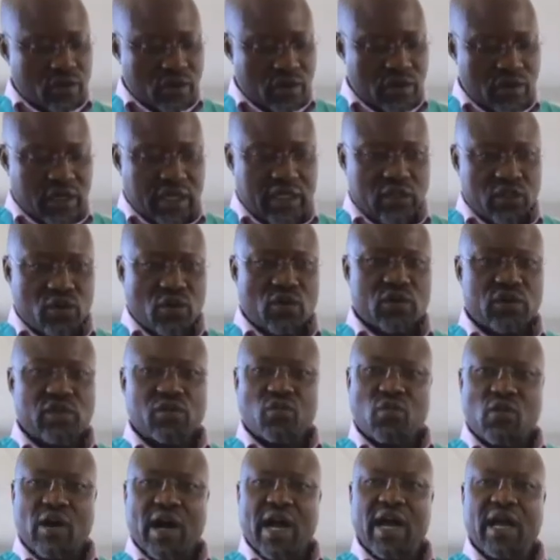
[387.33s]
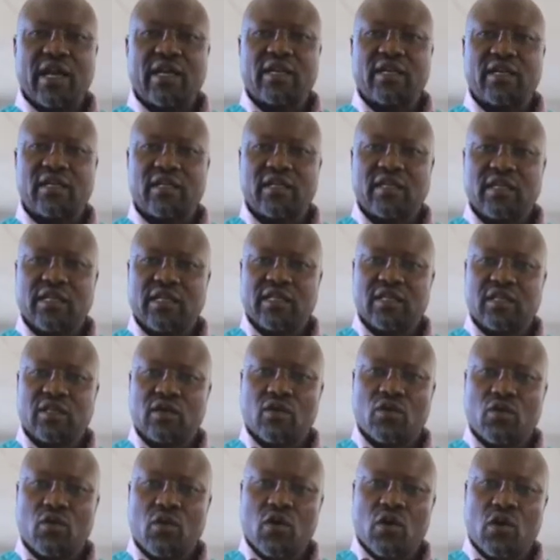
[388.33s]
reasons why these
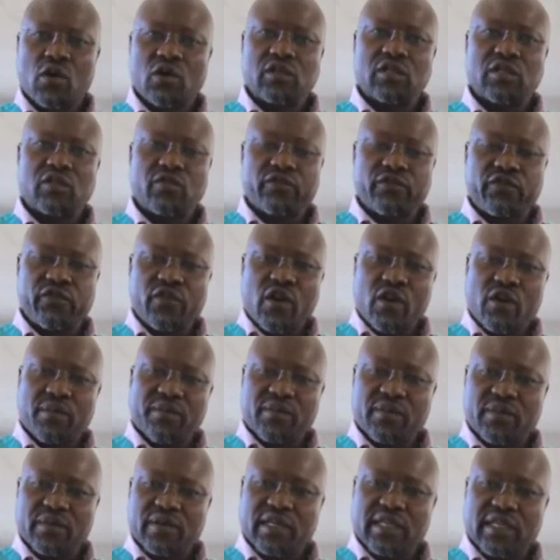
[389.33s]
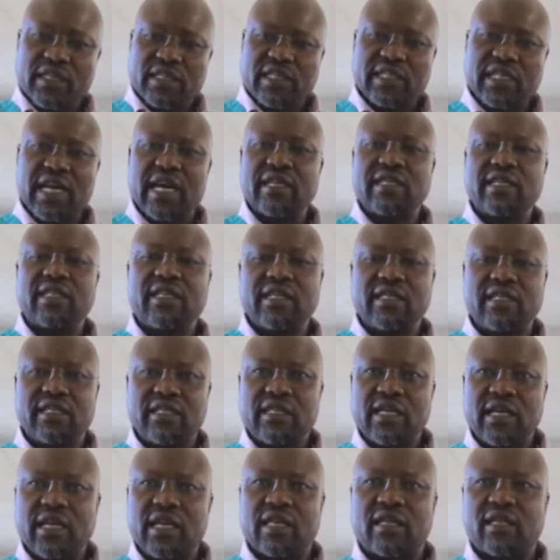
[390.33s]
holes form inside these
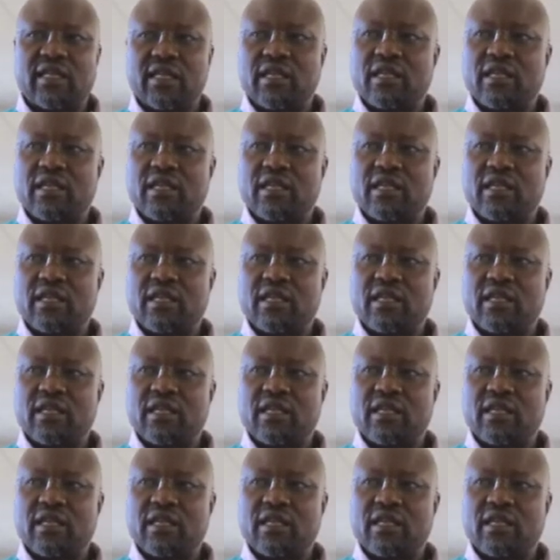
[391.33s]
teeth.